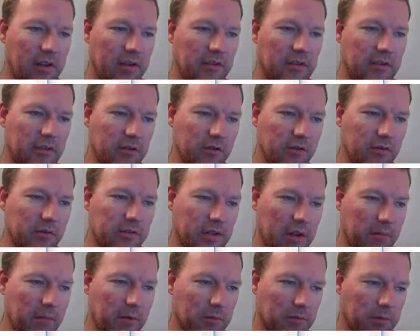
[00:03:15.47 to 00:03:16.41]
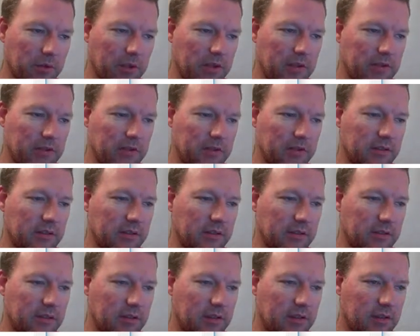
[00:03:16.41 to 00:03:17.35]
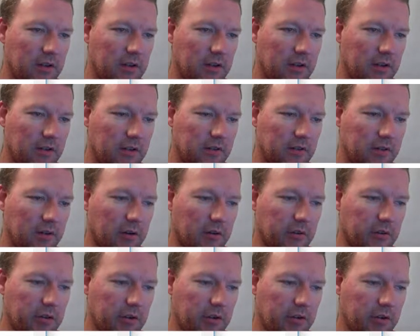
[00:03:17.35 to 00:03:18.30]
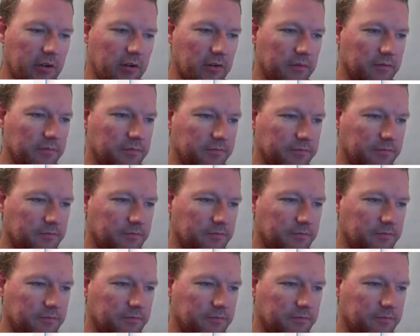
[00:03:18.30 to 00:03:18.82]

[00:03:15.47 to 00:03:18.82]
in two separate places. So I'll show you.